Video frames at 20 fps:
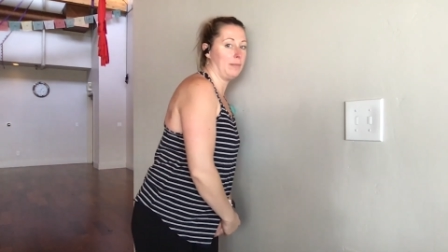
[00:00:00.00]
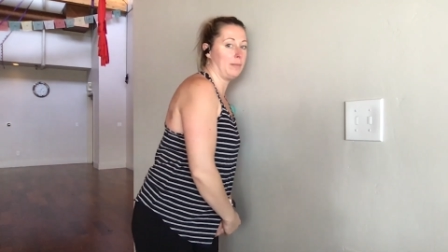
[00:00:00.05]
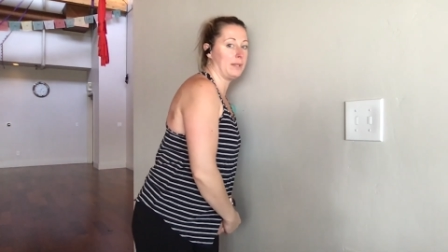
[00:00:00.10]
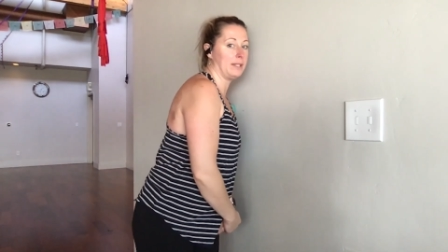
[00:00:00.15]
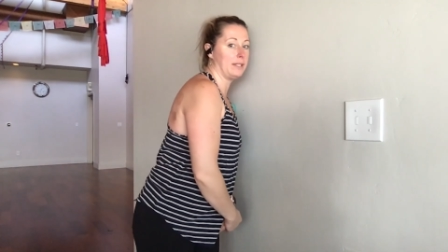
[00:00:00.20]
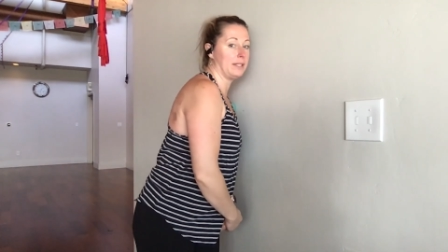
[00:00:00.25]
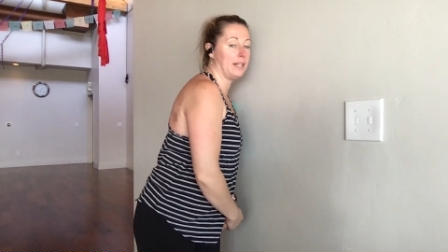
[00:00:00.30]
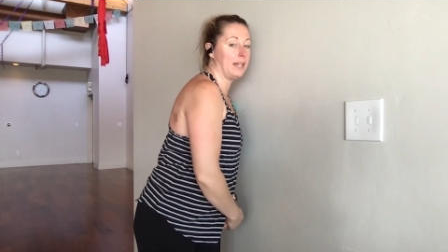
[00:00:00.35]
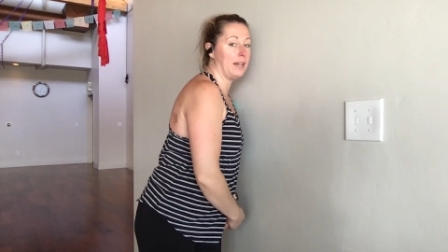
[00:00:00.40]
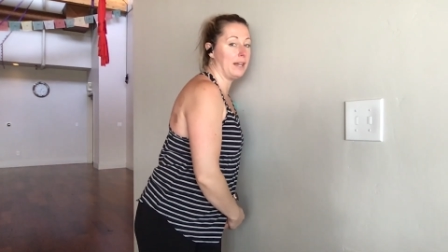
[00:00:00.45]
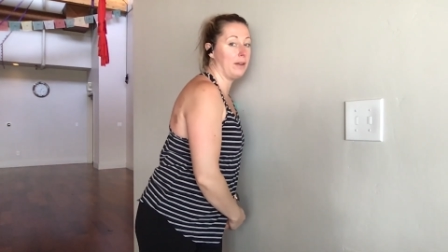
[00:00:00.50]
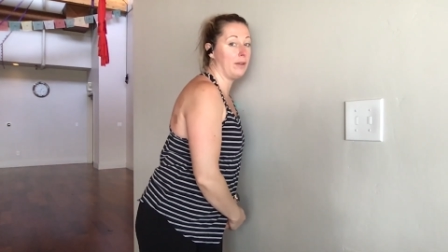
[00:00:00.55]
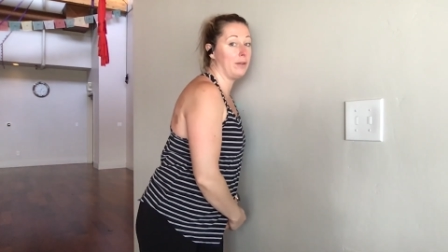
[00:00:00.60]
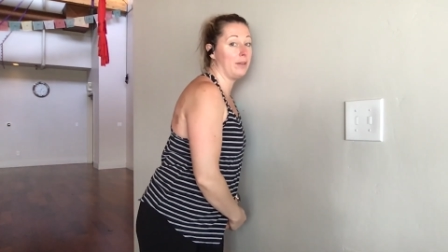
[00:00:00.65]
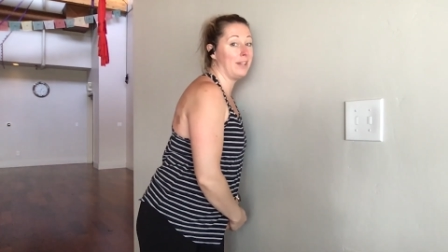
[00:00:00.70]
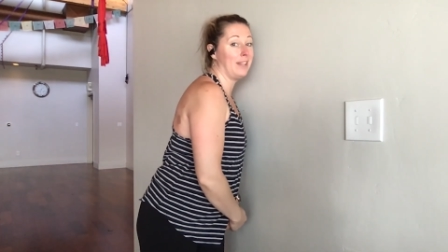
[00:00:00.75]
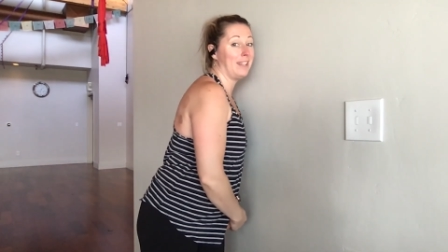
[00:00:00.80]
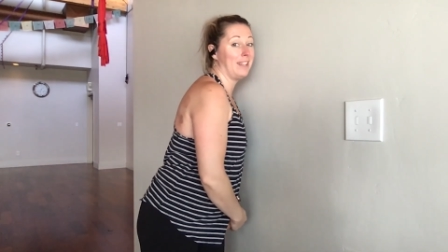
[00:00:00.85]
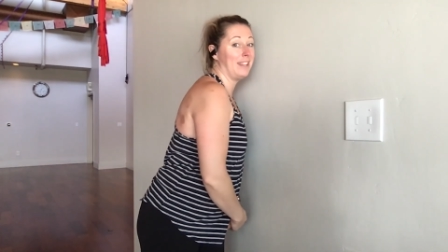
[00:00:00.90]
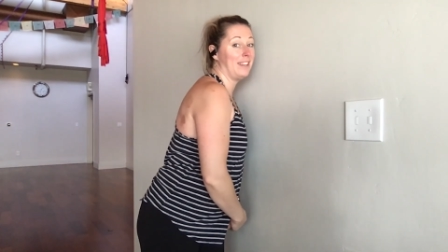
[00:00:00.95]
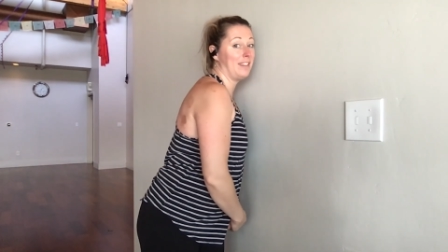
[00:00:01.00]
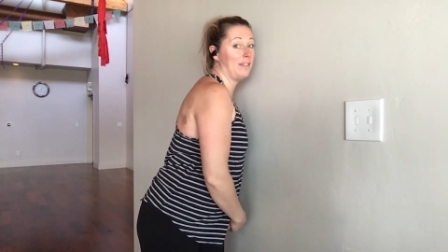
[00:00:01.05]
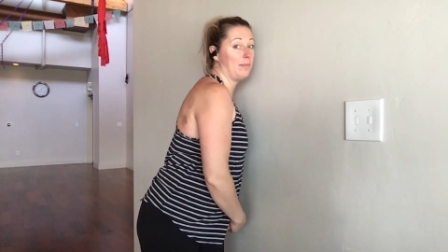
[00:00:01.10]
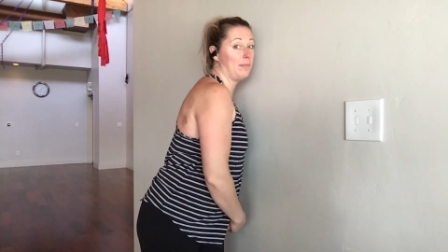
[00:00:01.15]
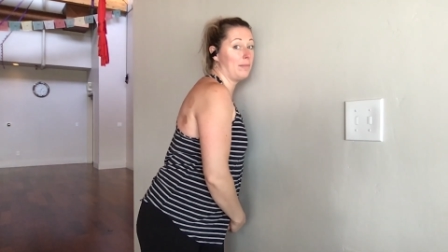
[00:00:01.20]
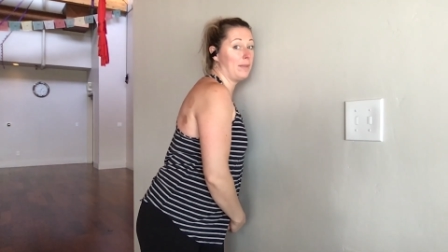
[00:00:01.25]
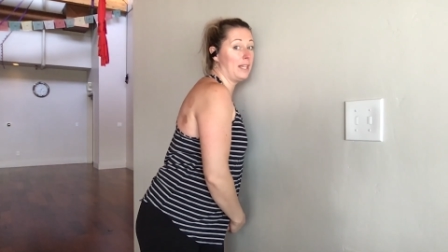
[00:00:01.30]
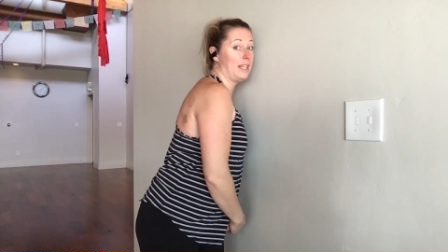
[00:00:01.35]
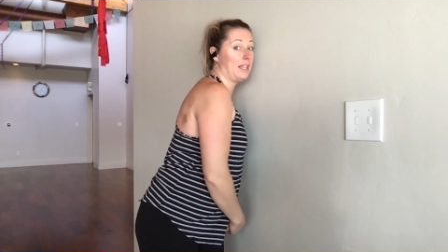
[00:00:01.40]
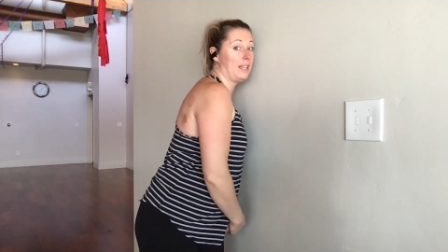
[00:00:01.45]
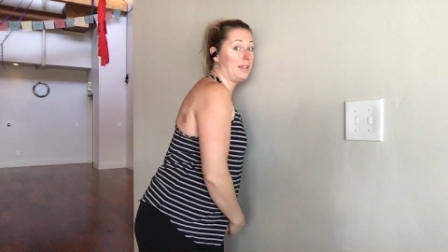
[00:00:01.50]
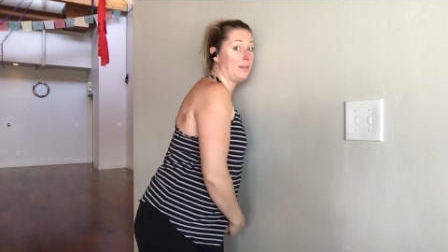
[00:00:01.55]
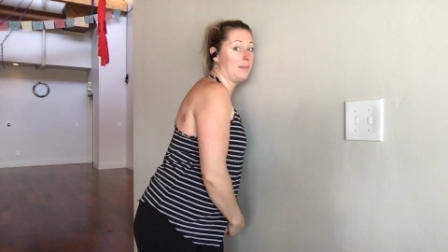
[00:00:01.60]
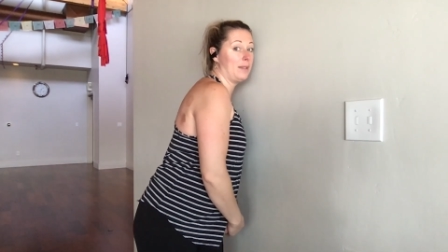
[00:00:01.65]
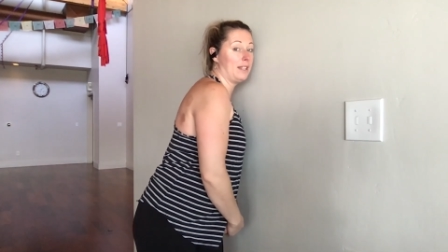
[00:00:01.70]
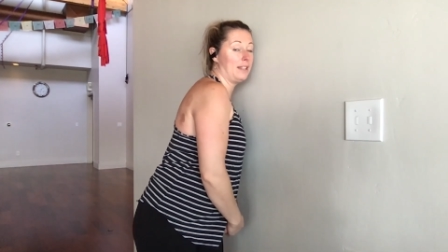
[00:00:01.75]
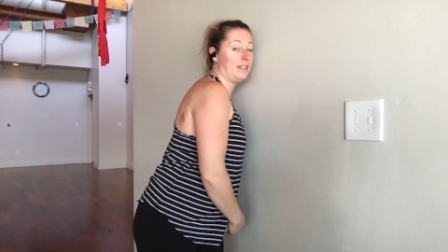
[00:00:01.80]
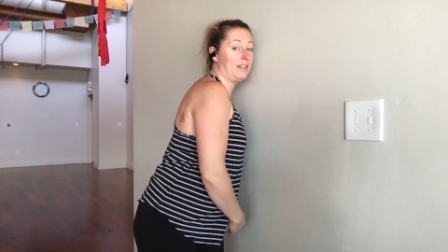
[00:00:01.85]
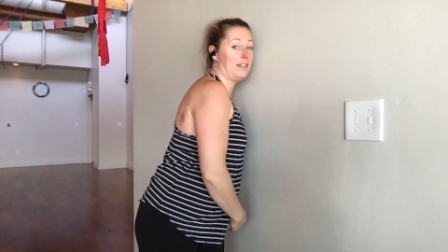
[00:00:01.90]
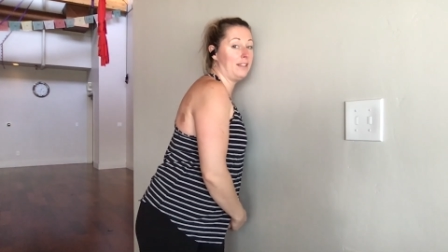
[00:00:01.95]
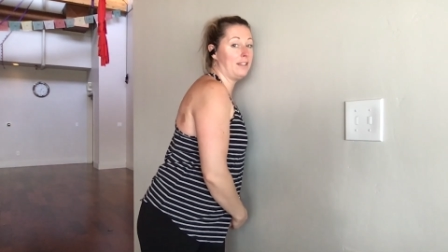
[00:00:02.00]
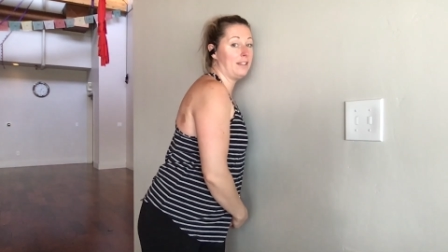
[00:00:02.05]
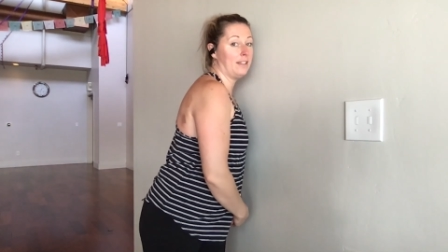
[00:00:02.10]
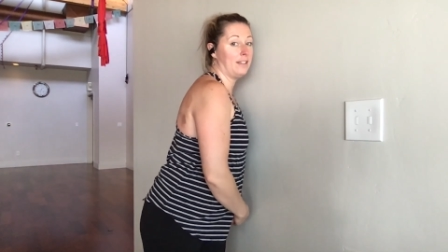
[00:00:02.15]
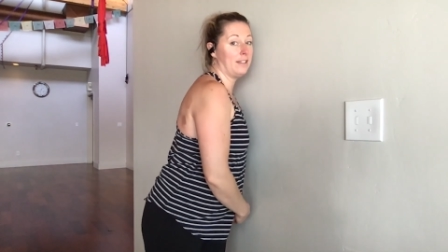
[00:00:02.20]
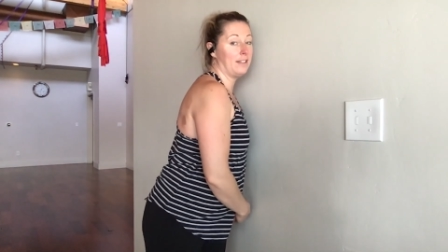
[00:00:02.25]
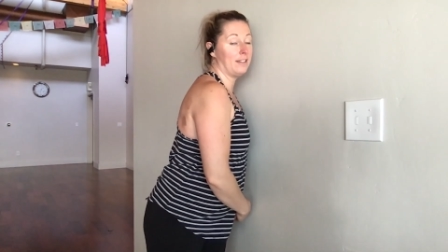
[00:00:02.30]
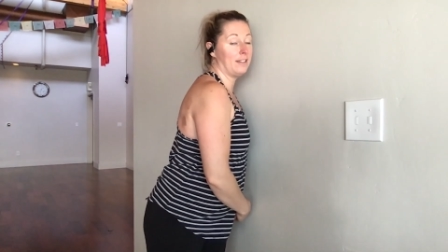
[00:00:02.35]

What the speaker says: up and down. Maybe